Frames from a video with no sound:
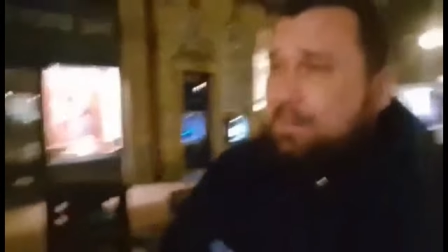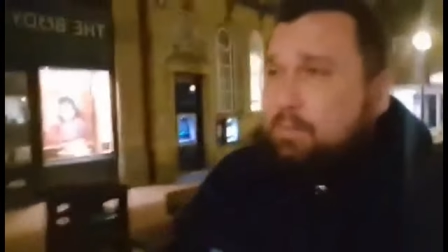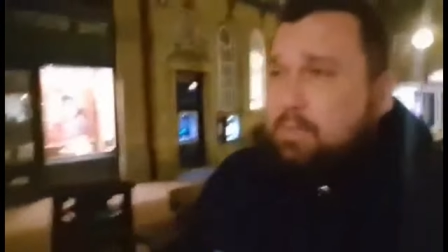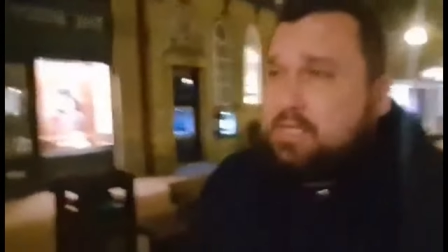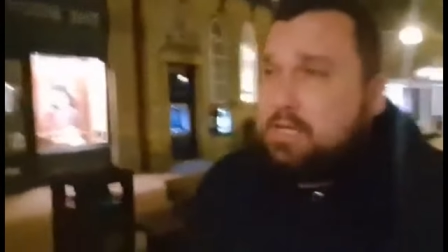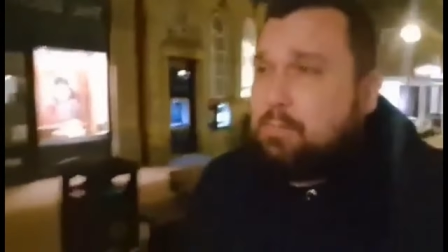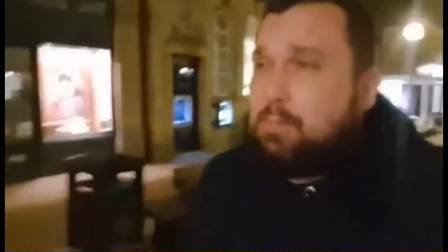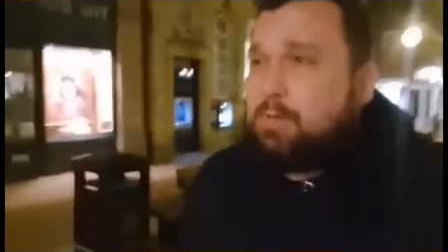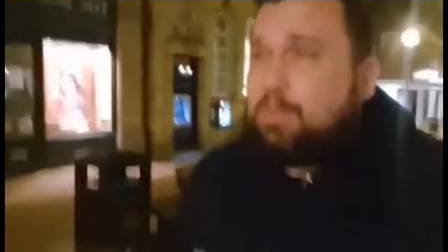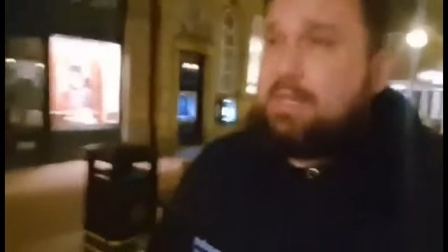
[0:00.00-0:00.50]

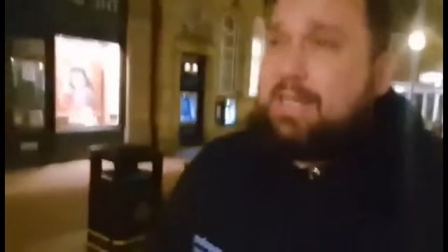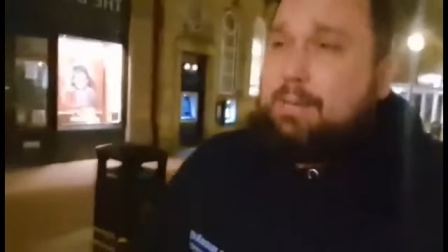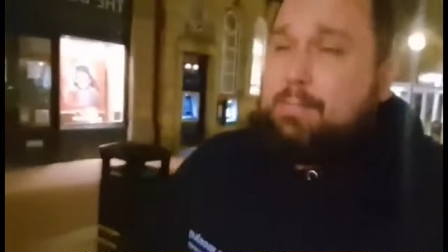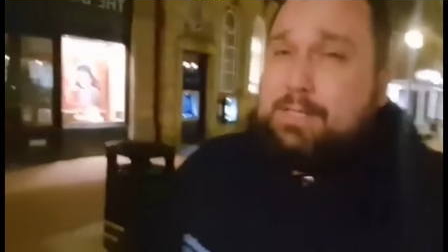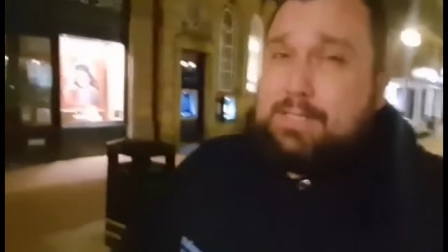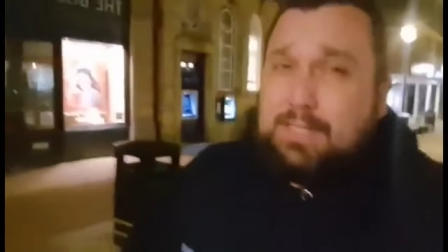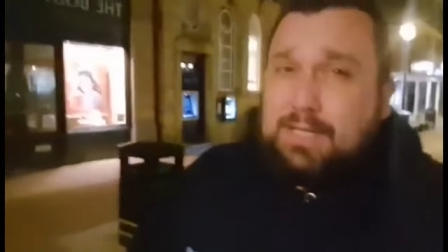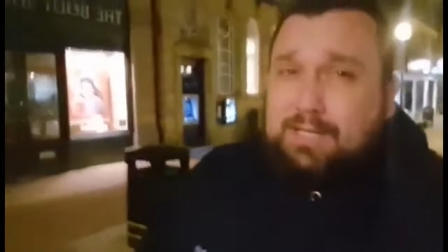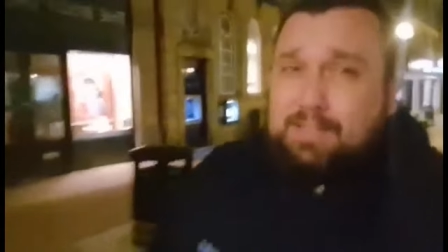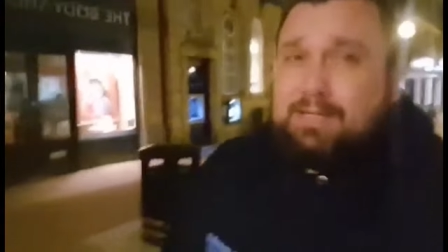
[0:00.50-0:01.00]
which I'm more than
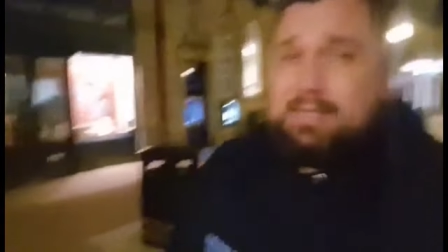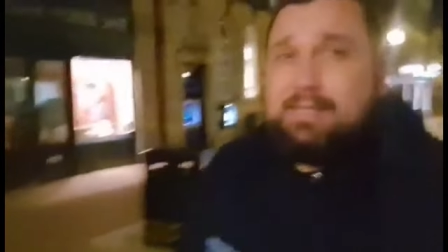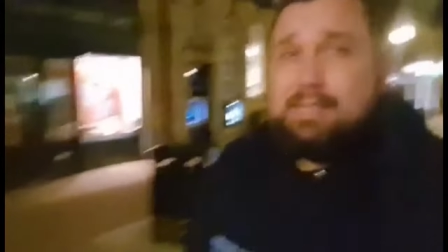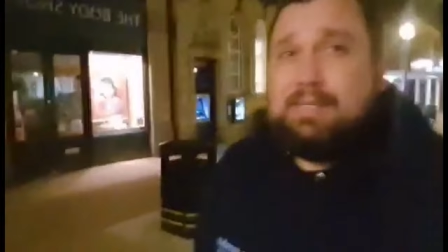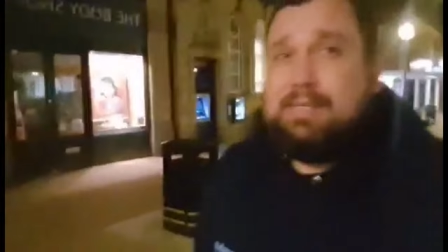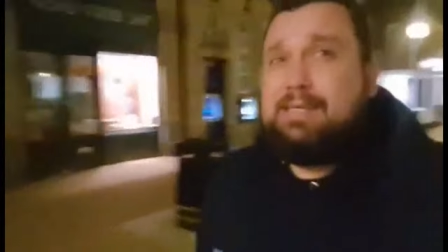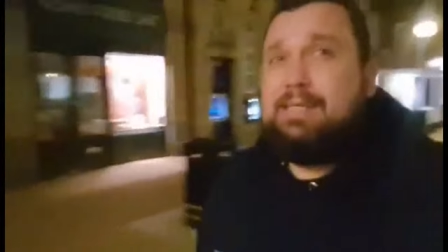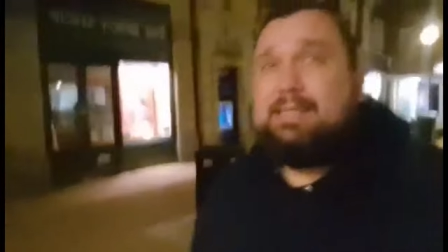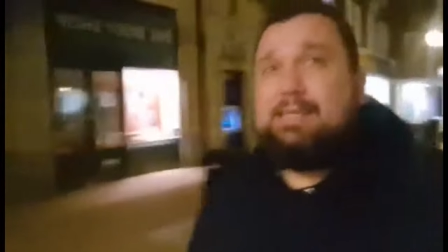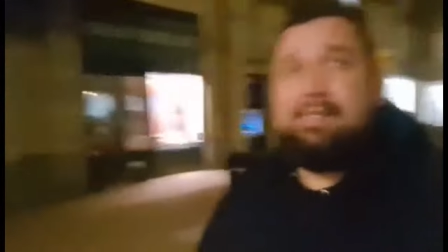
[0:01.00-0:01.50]
happy to do,
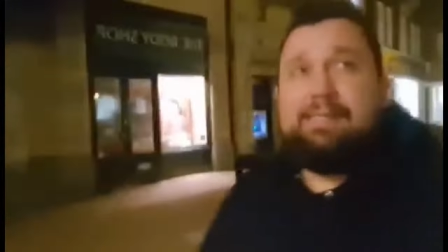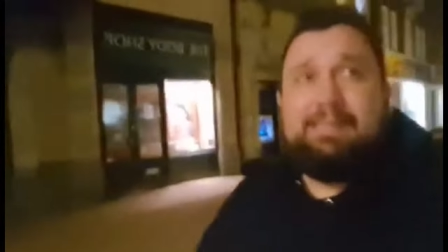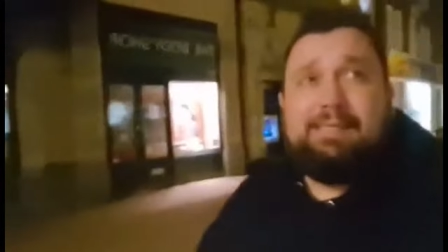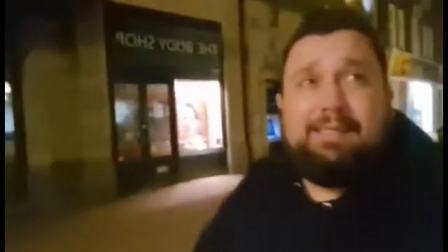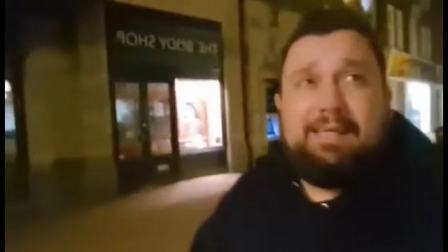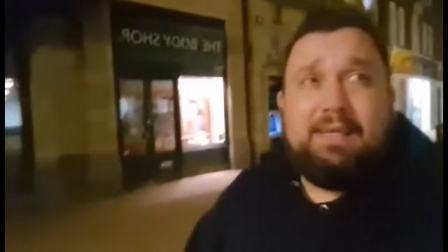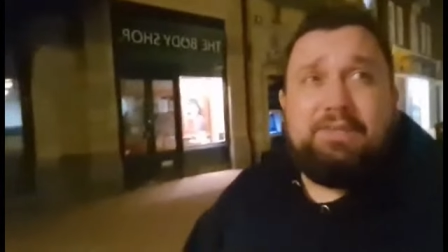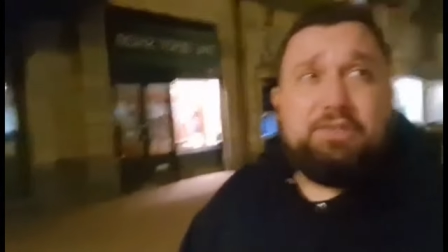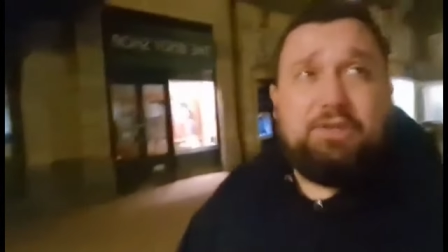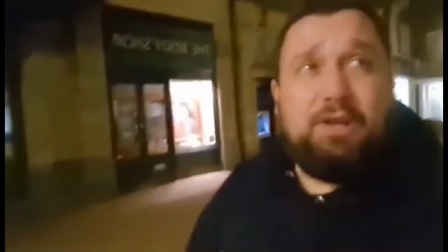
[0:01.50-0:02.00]

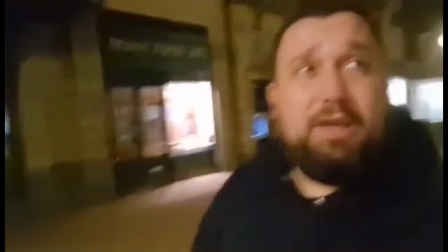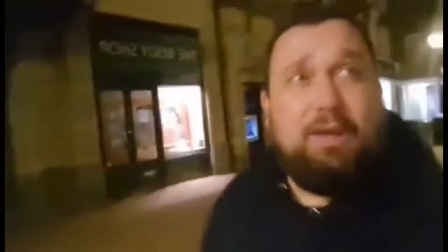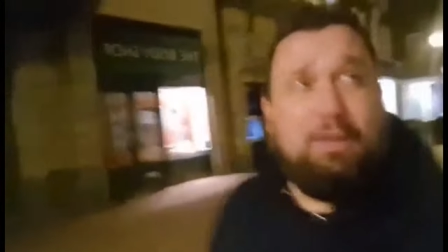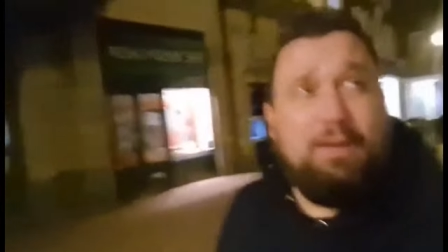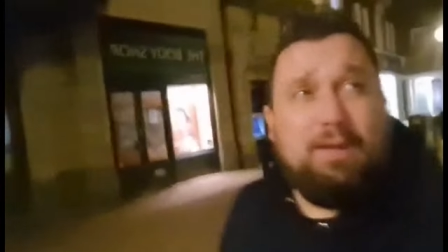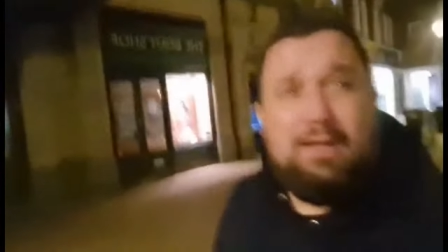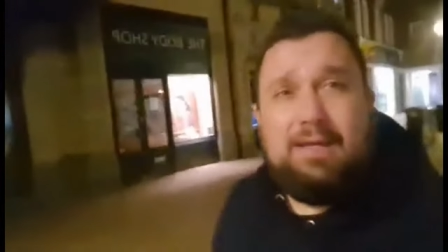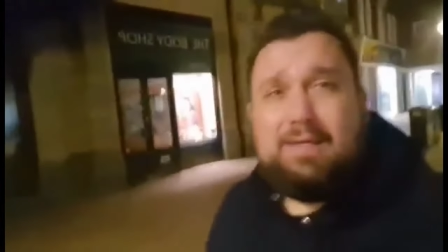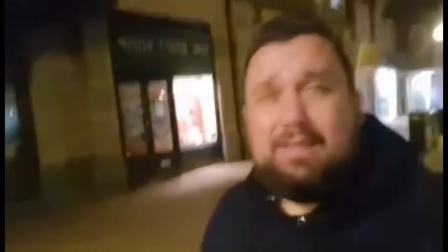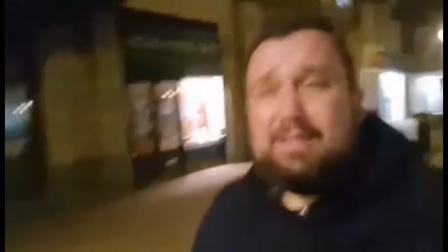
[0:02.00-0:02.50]
as you know.
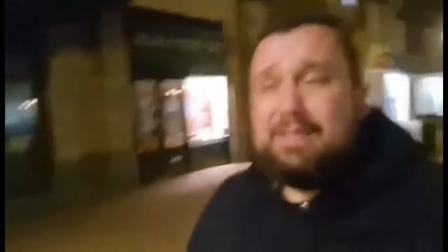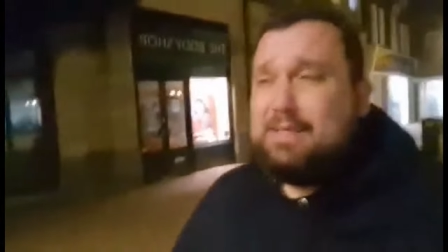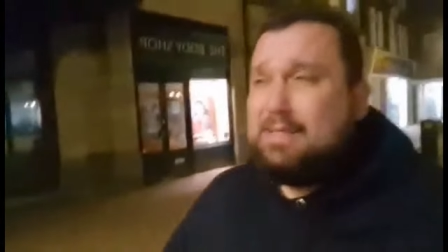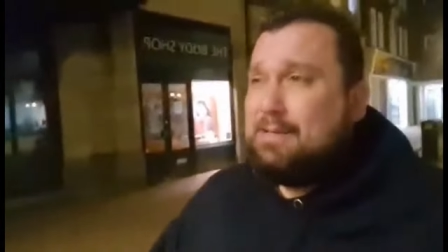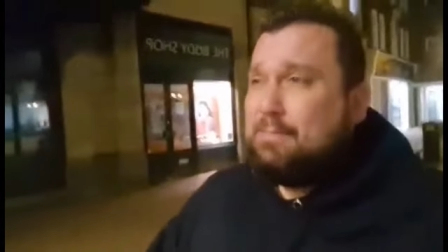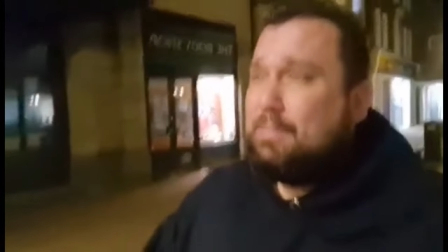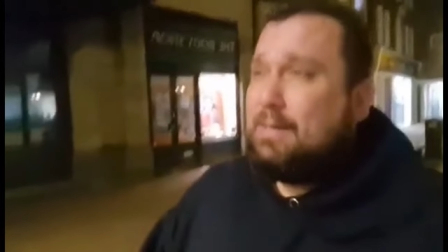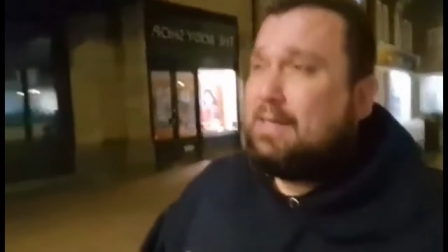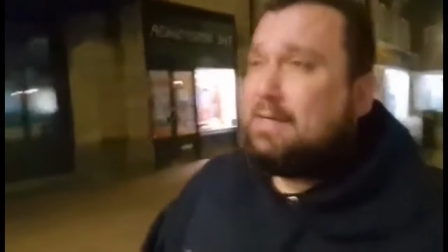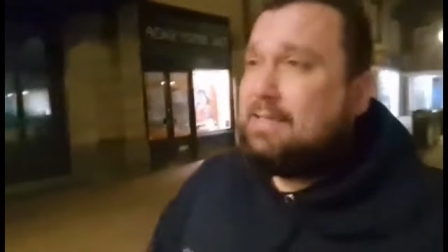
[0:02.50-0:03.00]

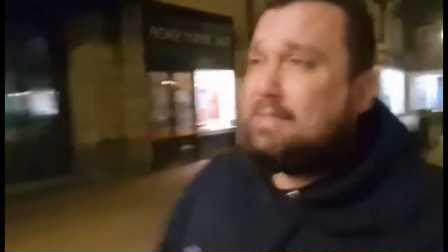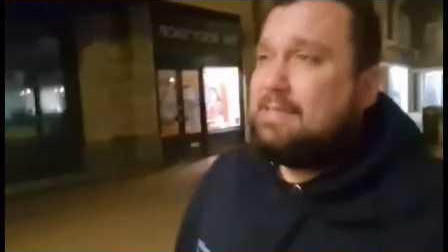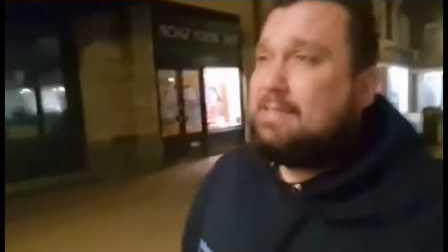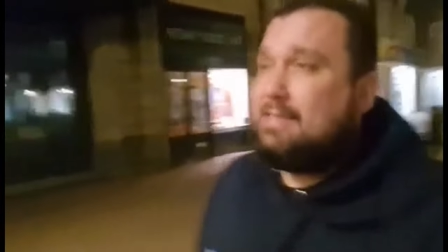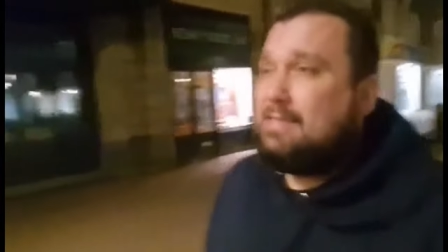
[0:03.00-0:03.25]
But